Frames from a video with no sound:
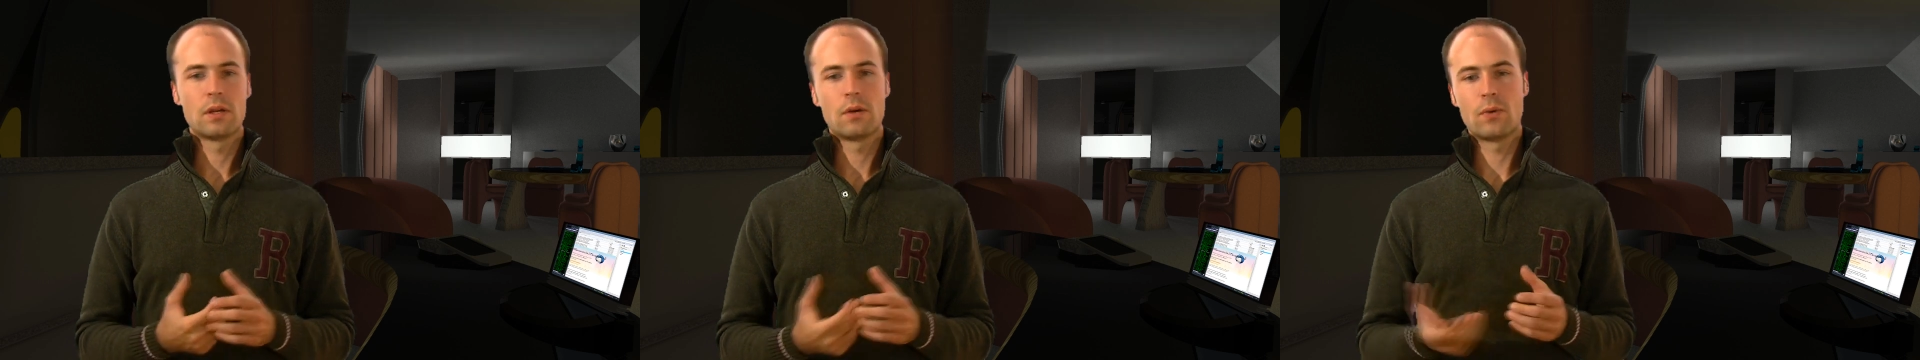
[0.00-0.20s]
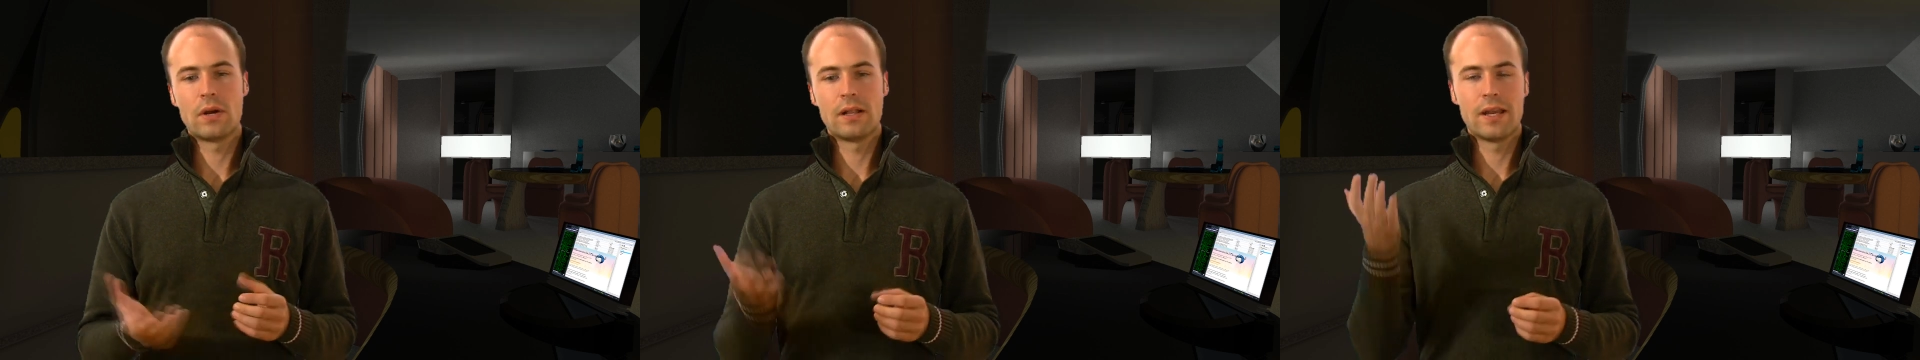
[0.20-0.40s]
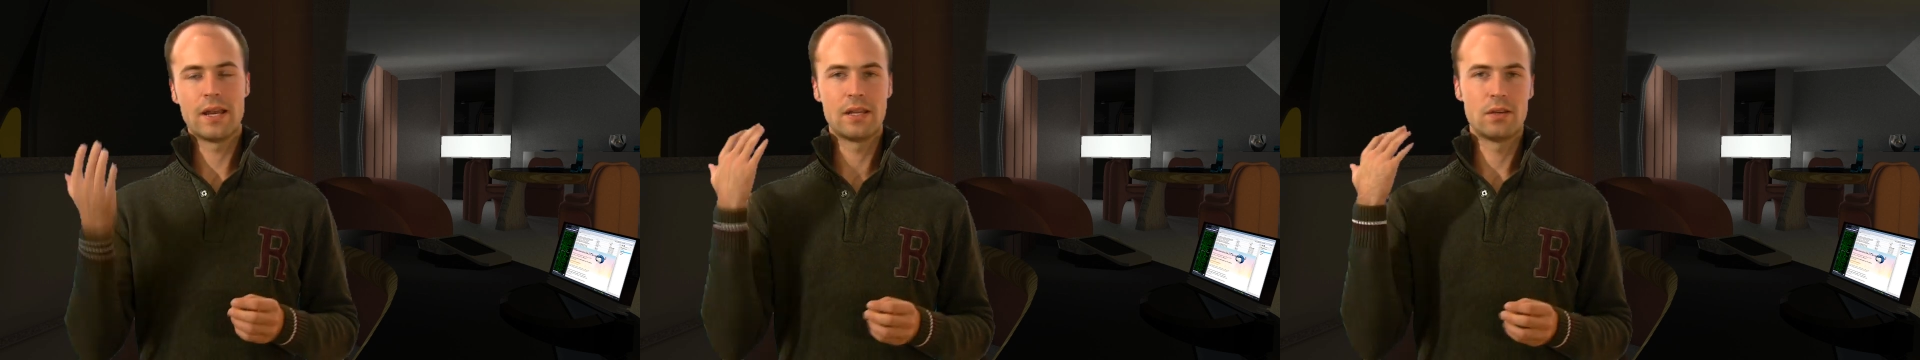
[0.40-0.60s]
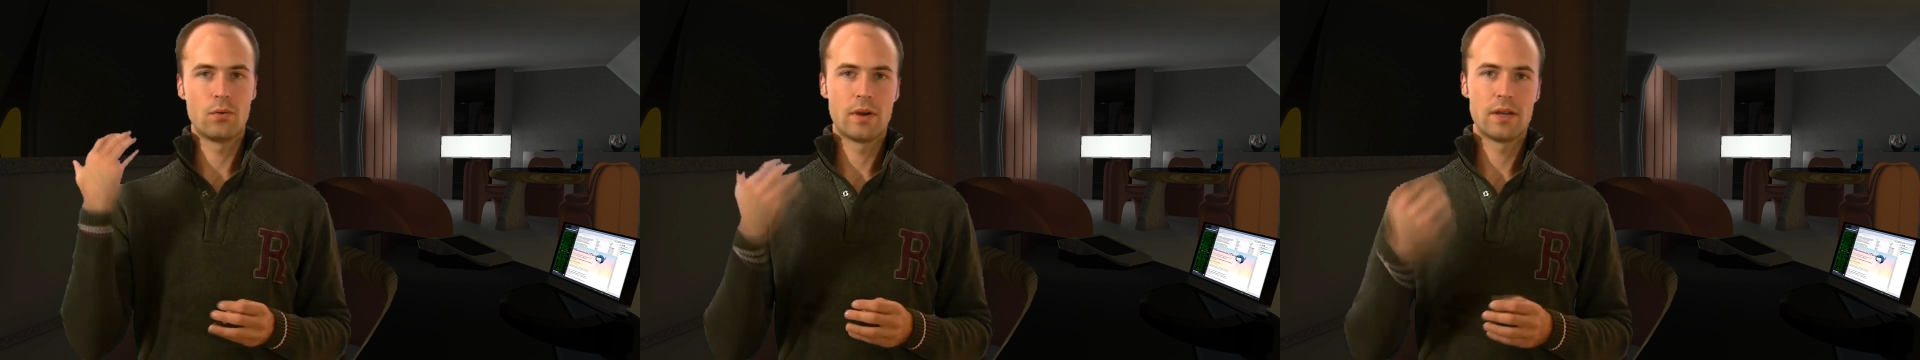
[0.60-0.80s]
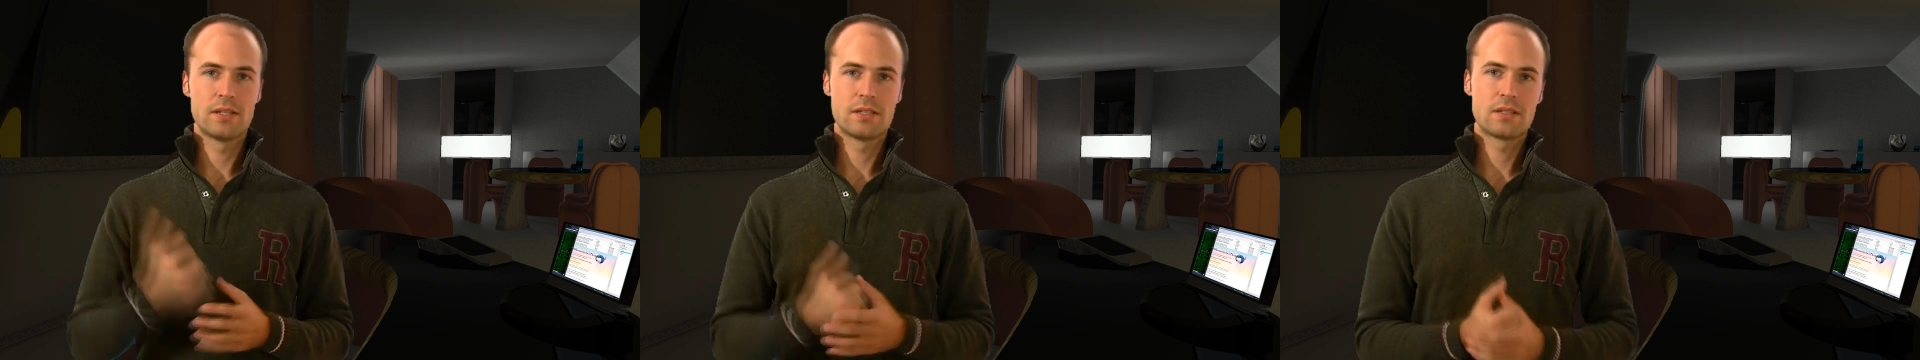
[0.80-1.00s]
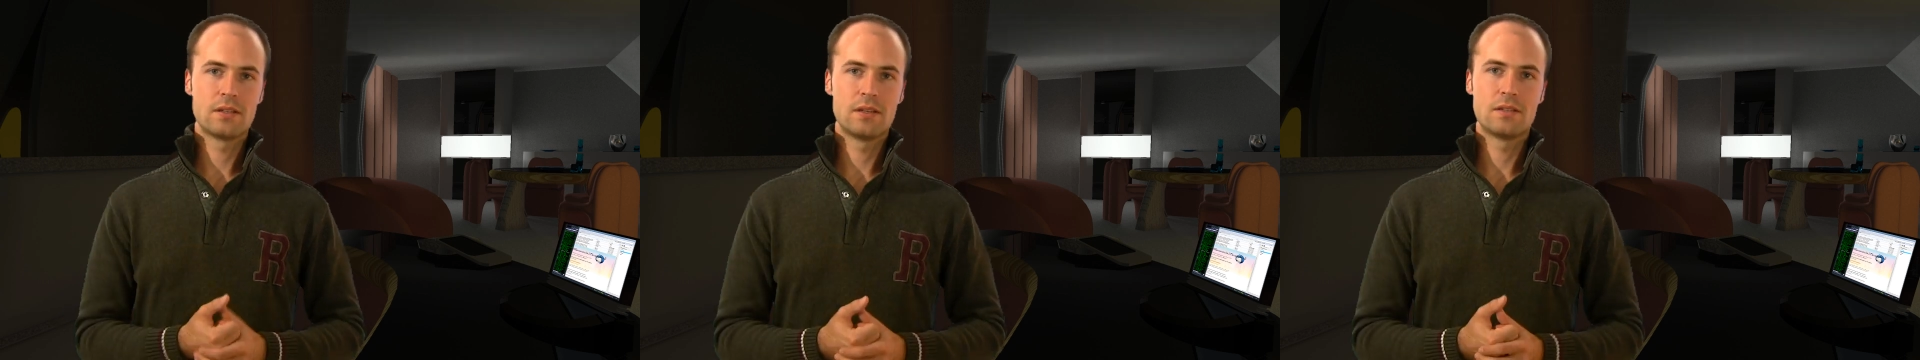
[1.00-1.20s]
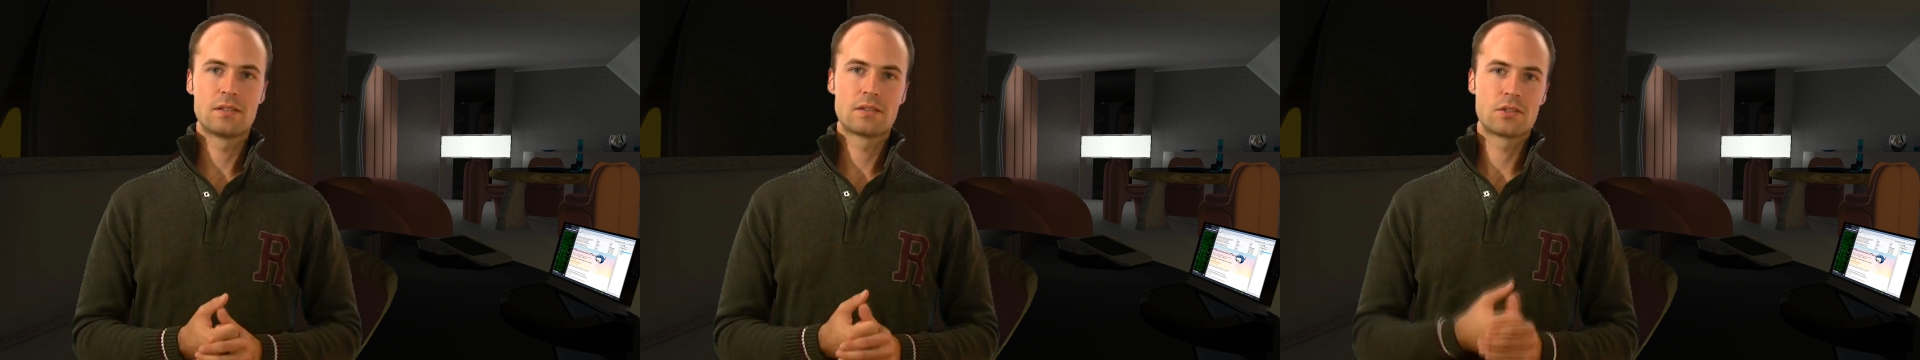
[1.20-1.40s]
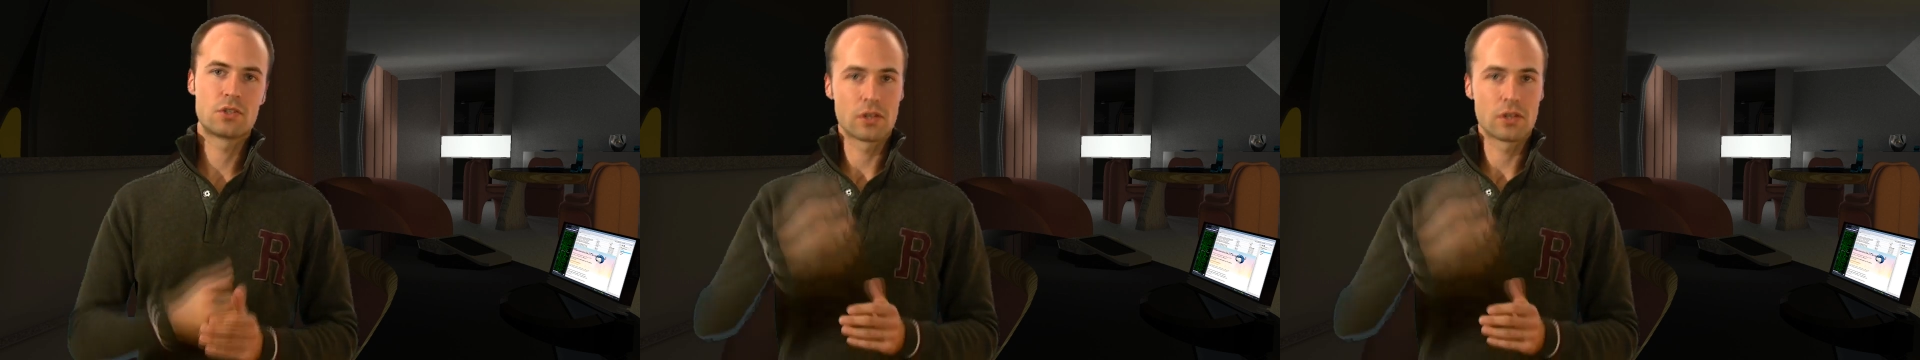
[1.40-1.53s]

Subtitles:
Well, anyways, it's